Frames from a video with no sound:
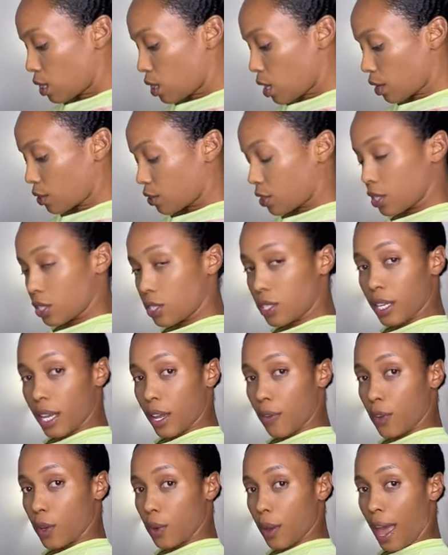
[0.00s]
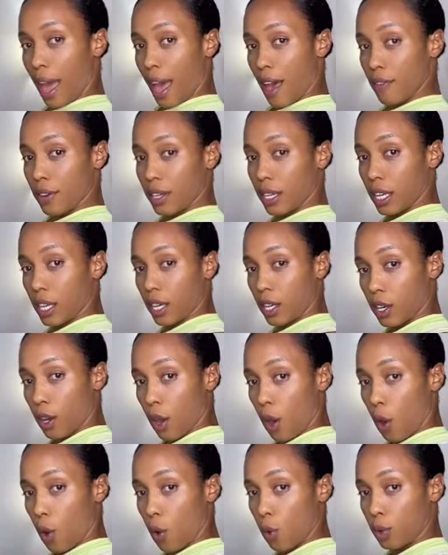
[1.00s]
Look to see if you have any
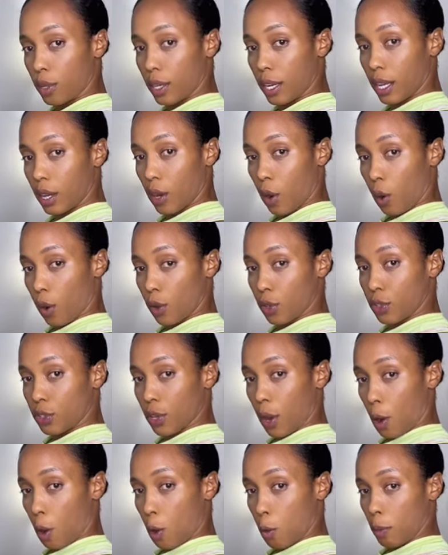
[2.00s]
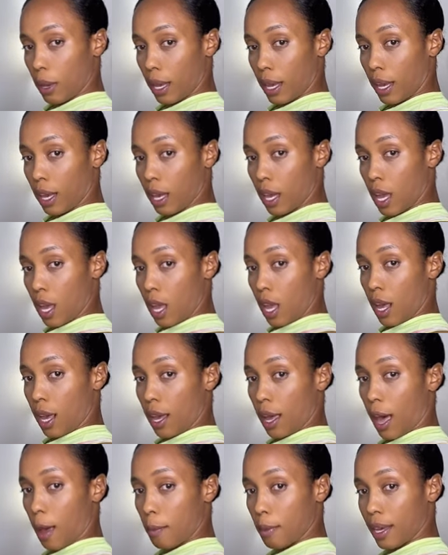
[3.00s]
coning or doming
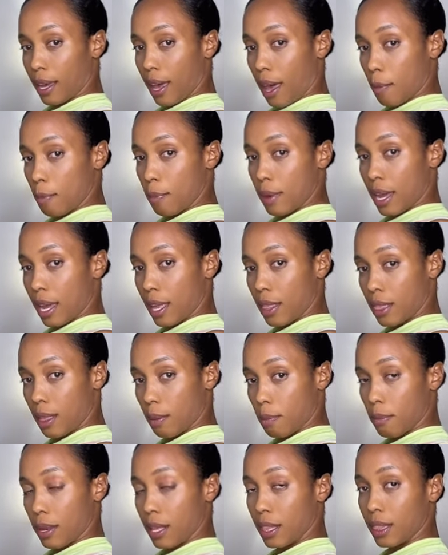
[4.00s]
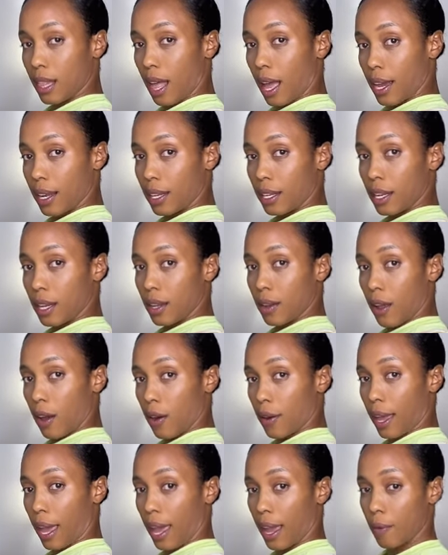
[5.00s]
coming up in the midline,
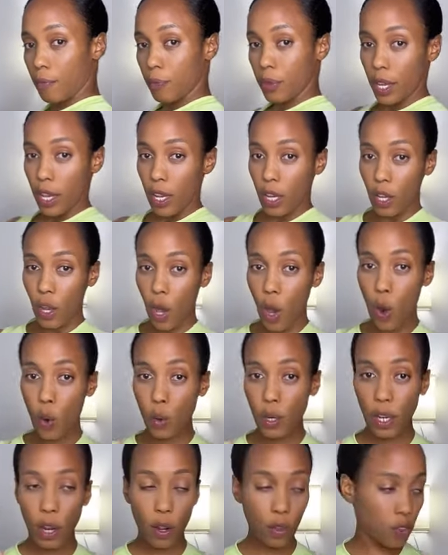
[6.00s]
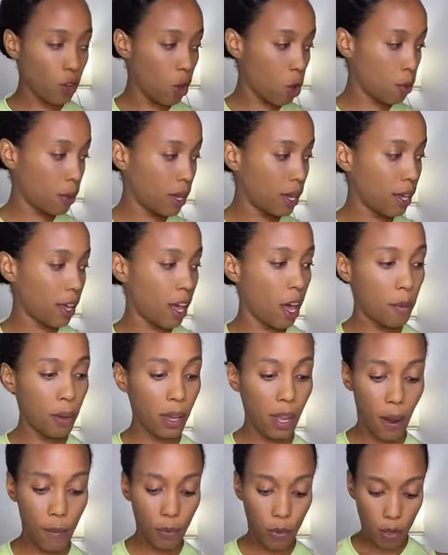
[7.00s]
okay? coning or doming
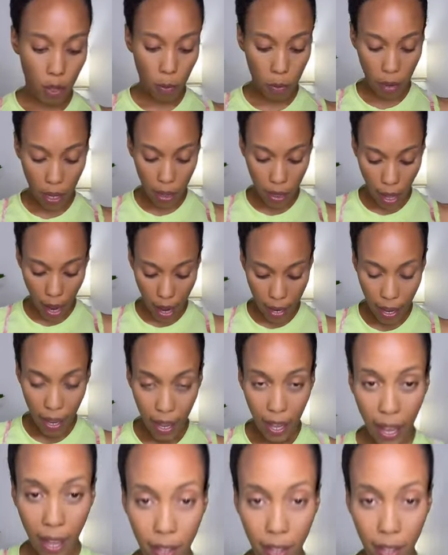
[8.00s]
coming up through the midline.